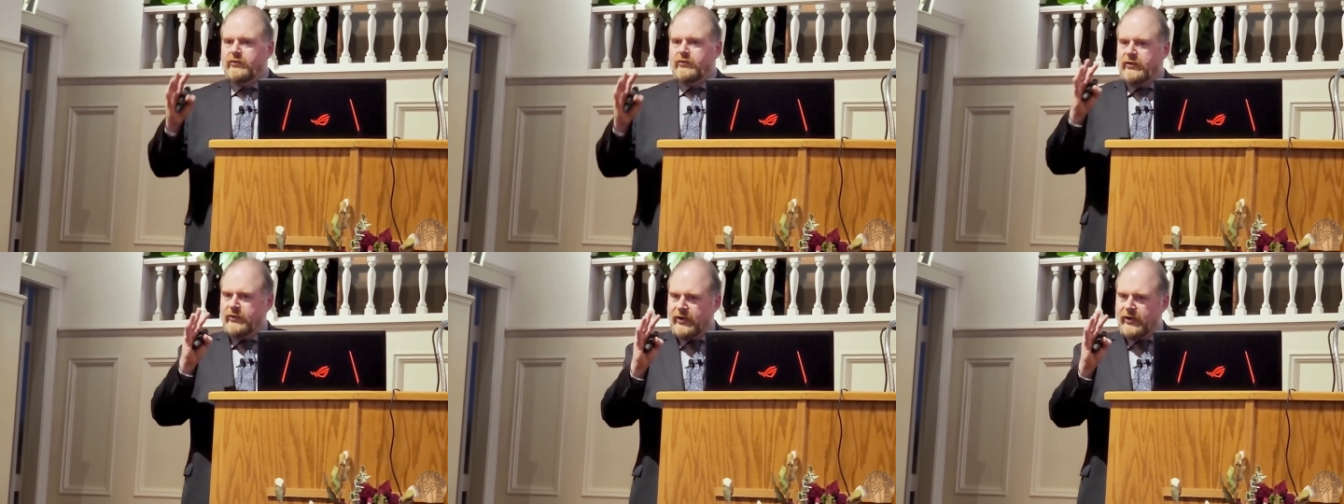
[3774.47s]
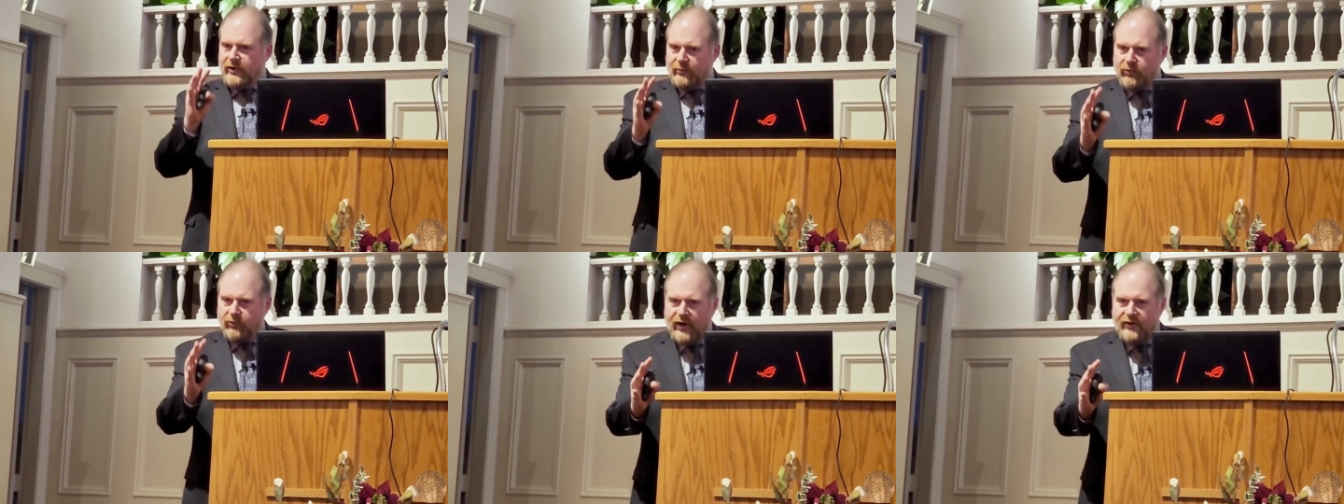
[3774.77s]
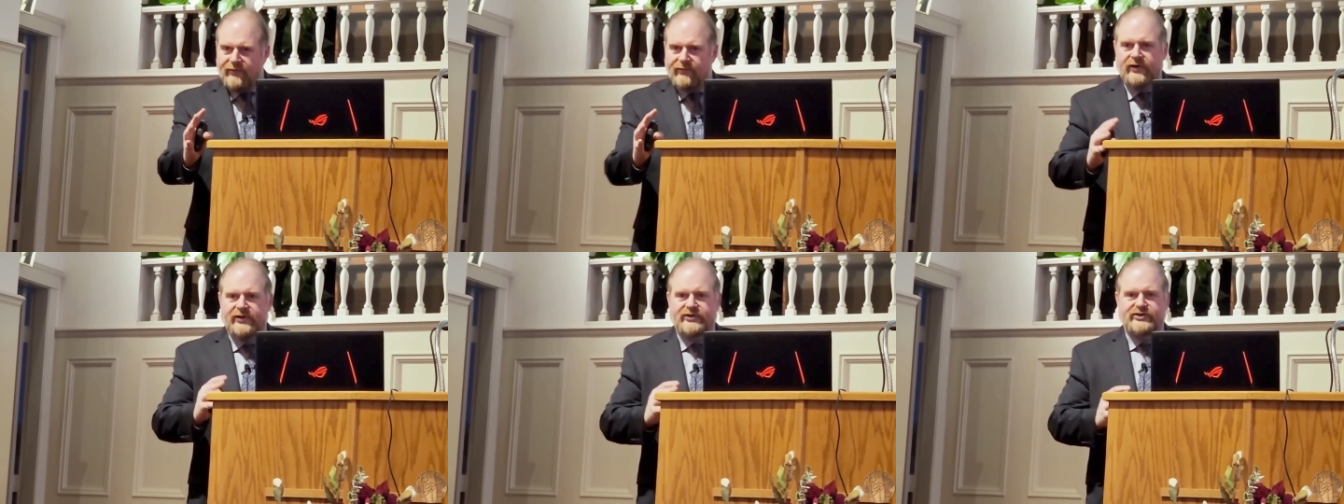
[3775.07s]
we're going to
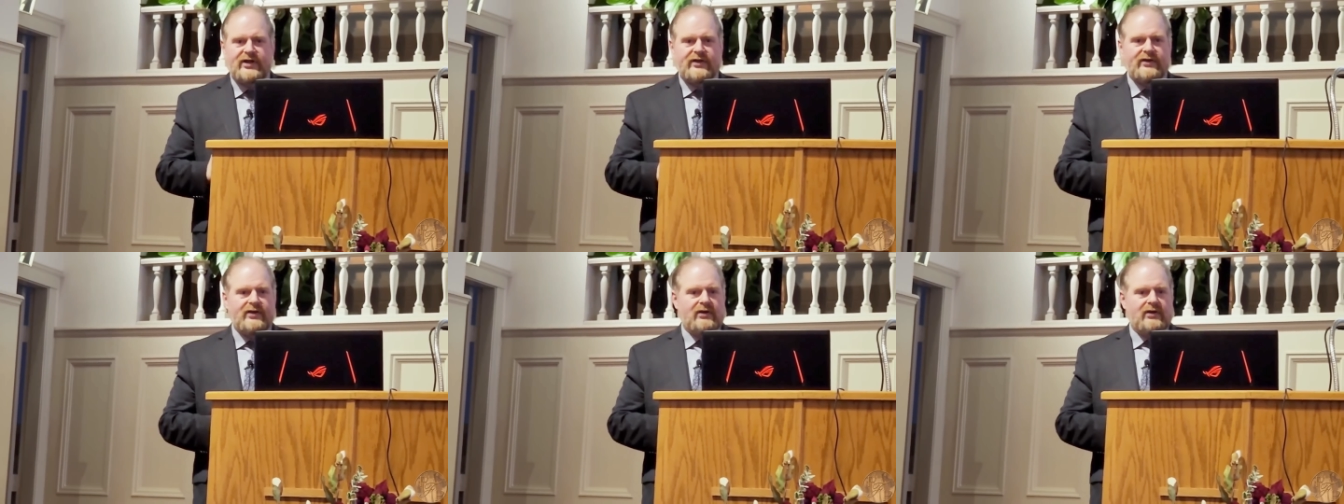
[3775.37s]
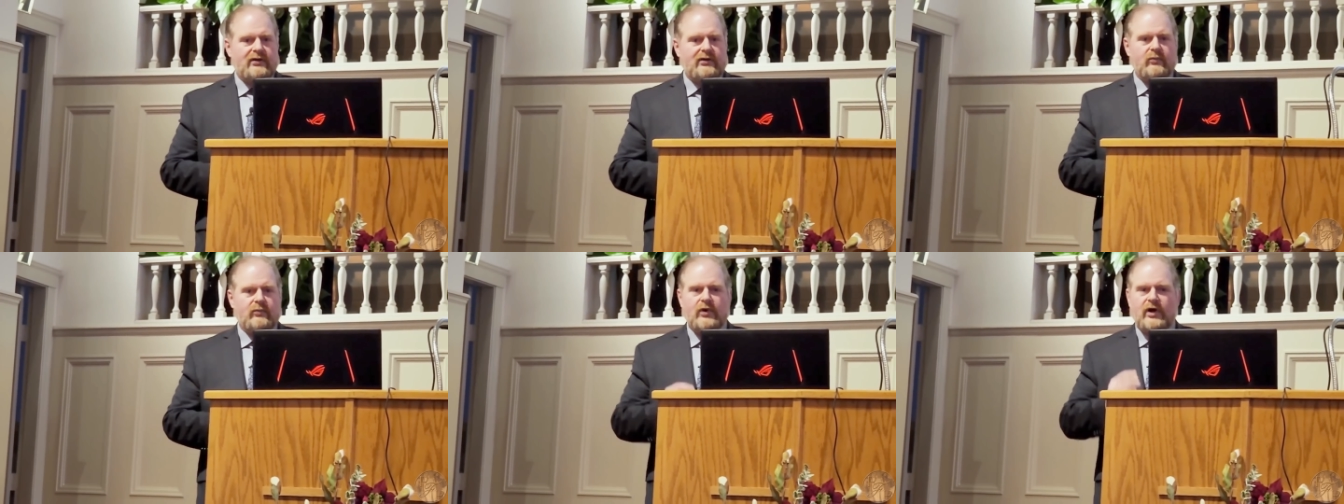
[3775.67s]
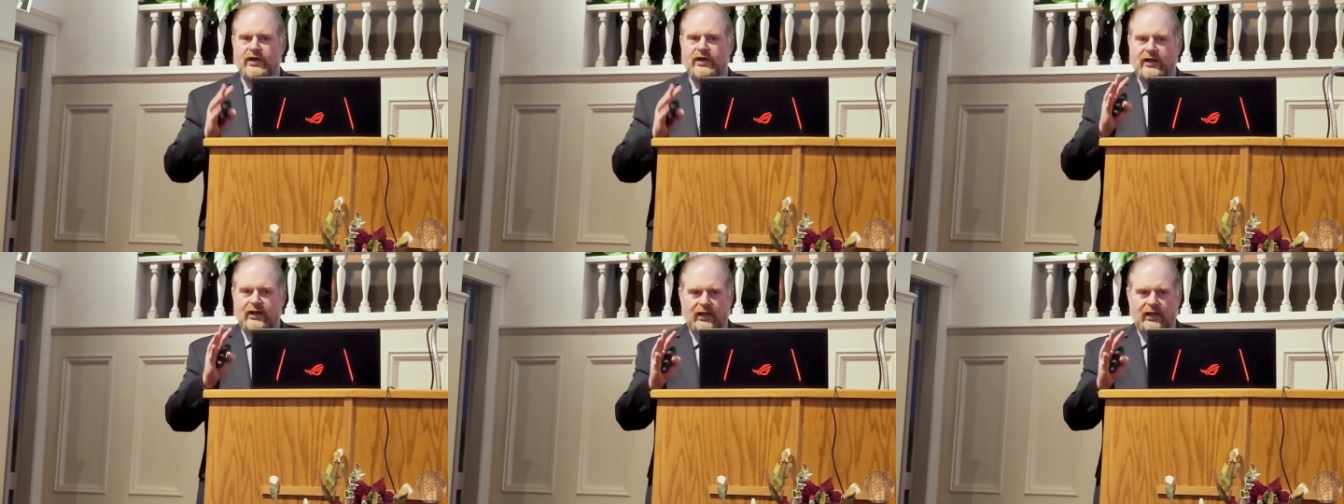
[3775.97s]
pray for each other,
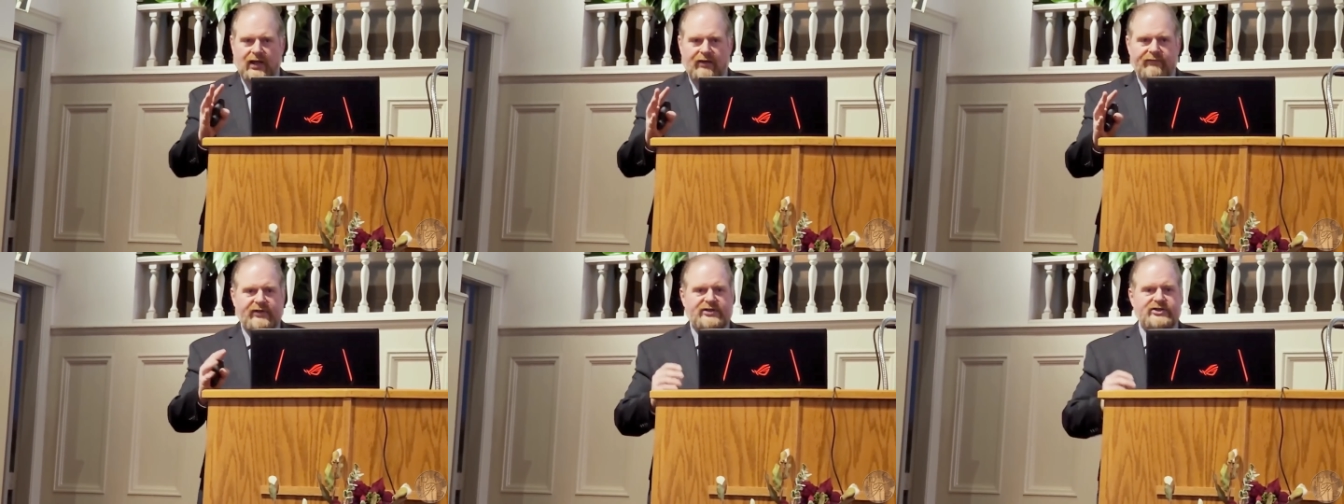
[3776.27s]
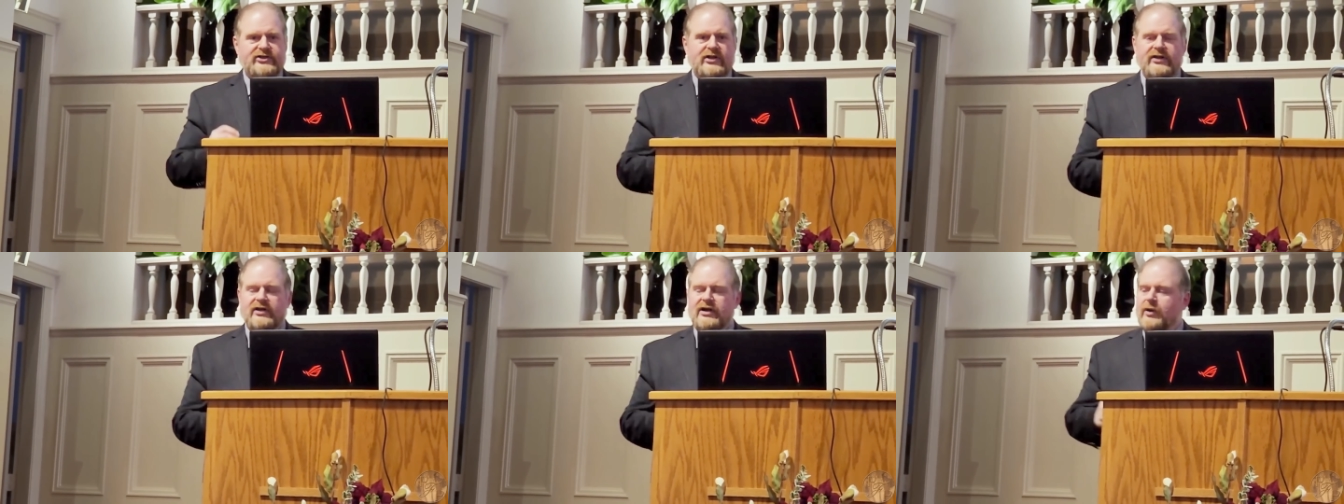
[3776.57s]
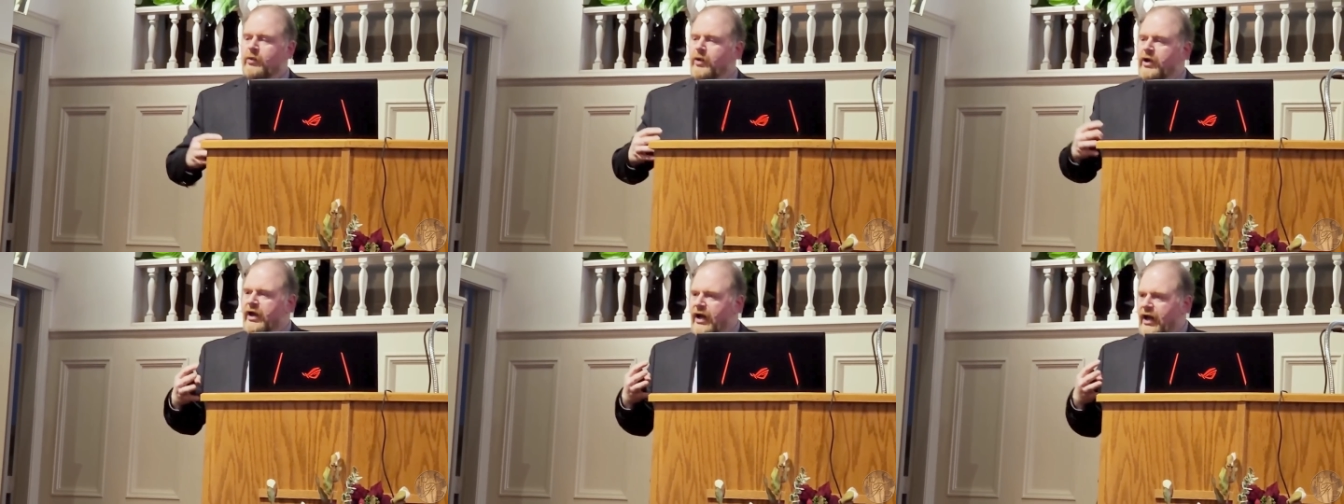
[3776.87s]
we're going to love each other,
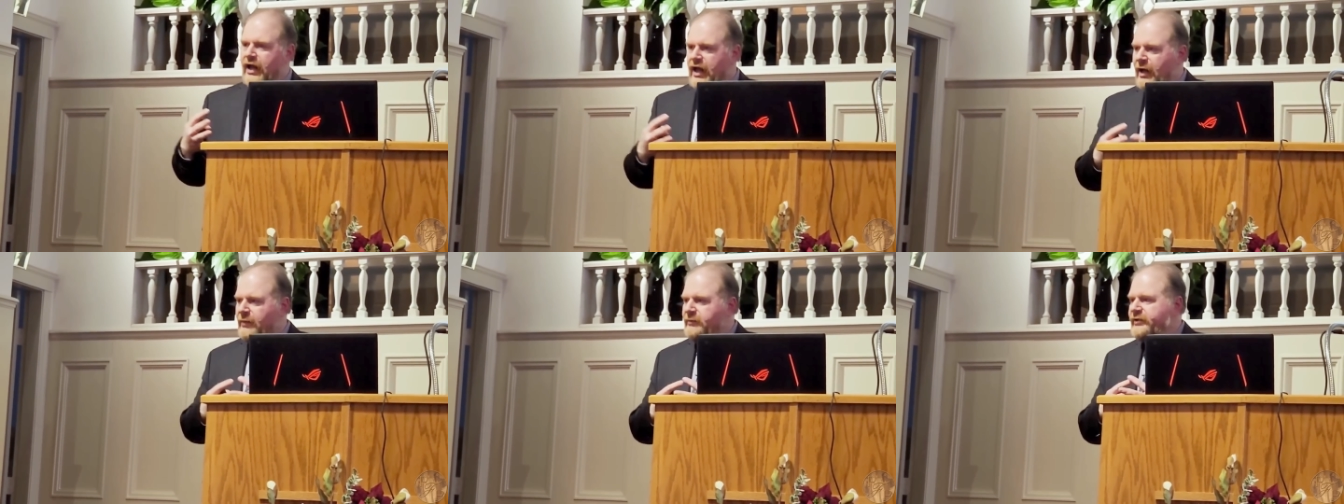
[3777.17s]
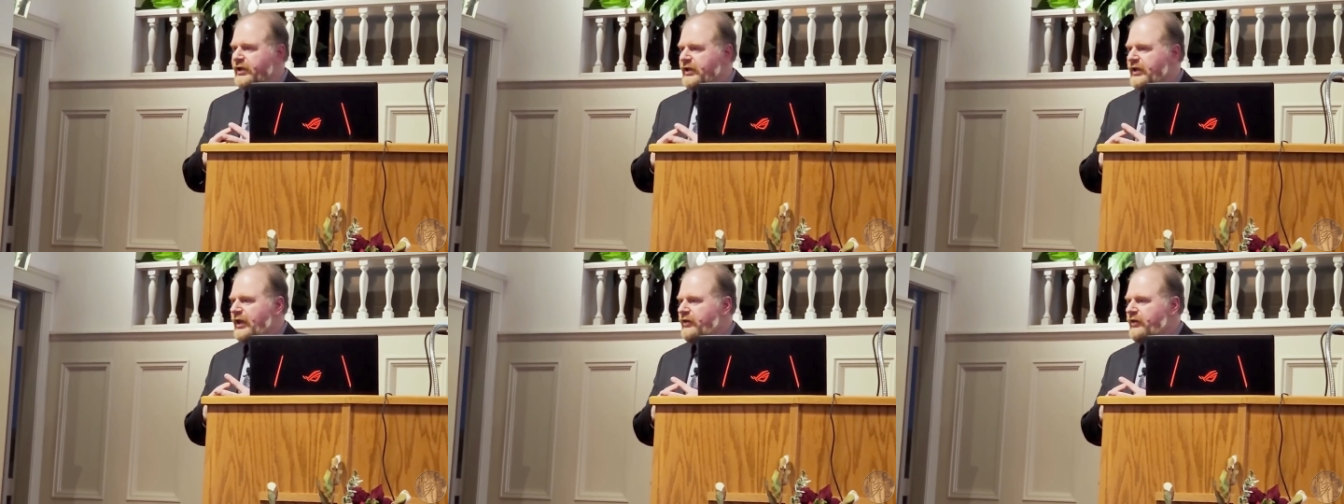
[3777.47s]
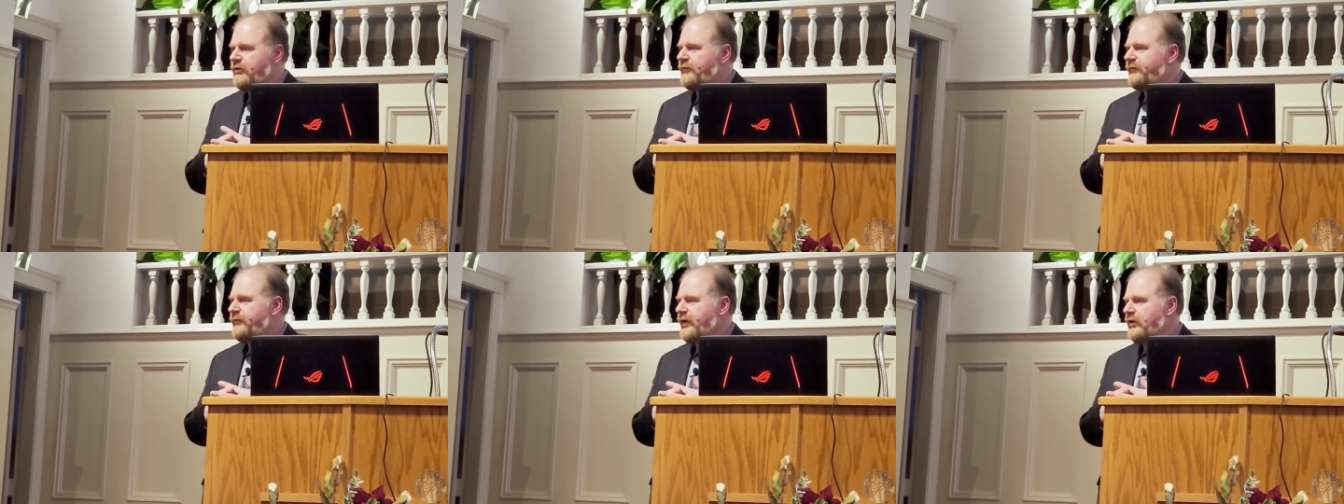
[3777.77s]
and we're going to come
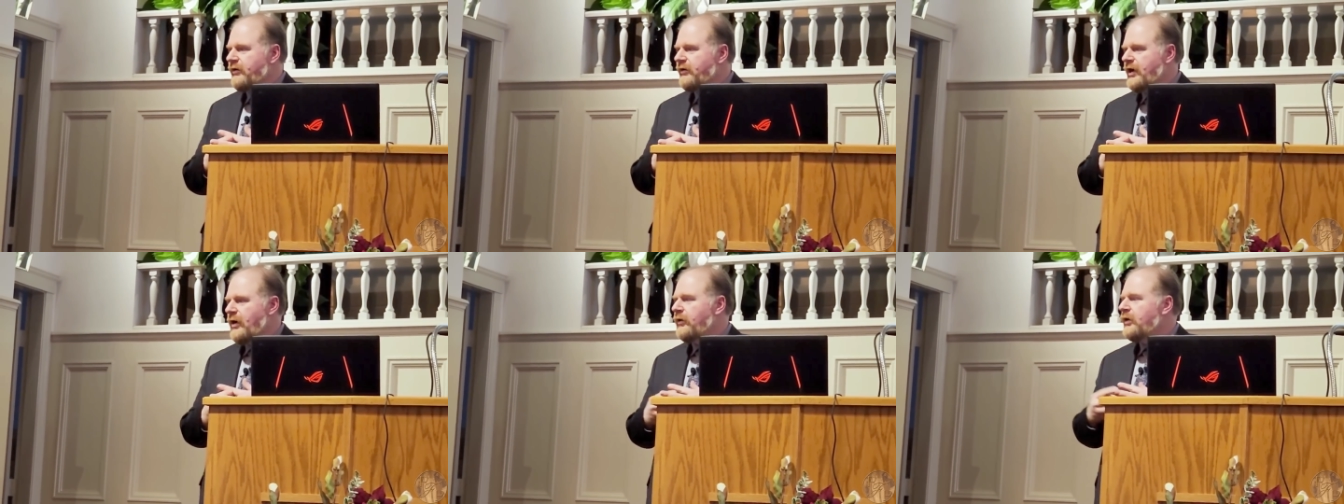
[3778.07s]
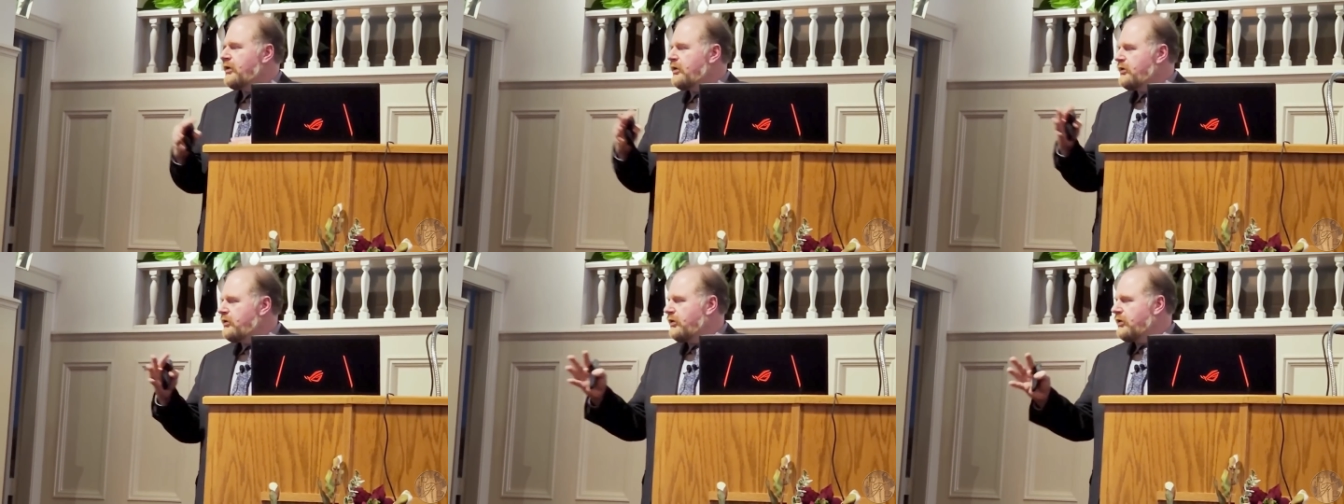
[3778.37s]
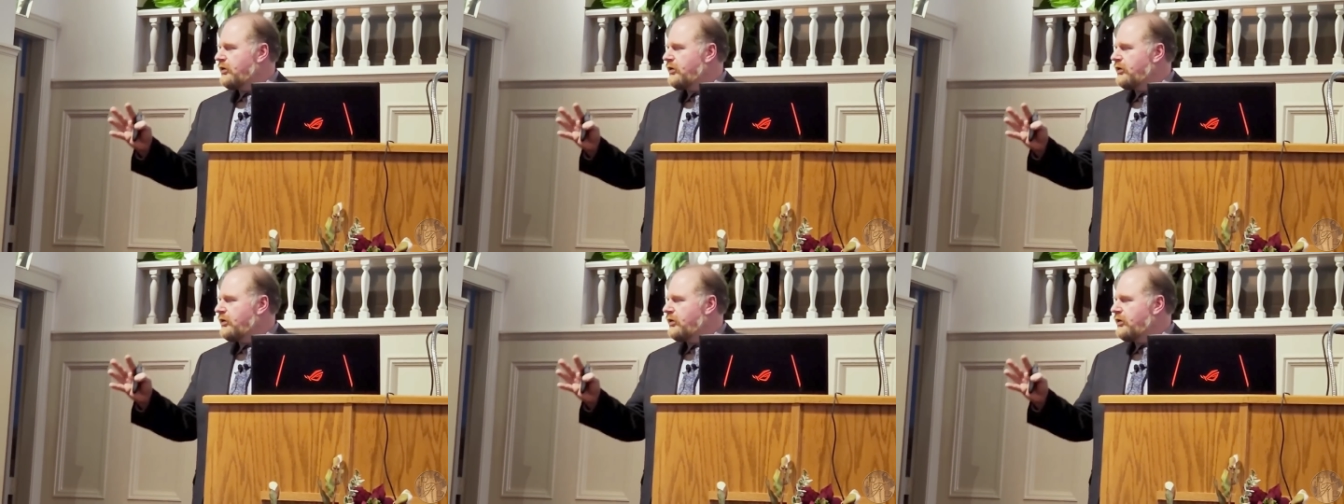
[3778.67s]
together and figure it out.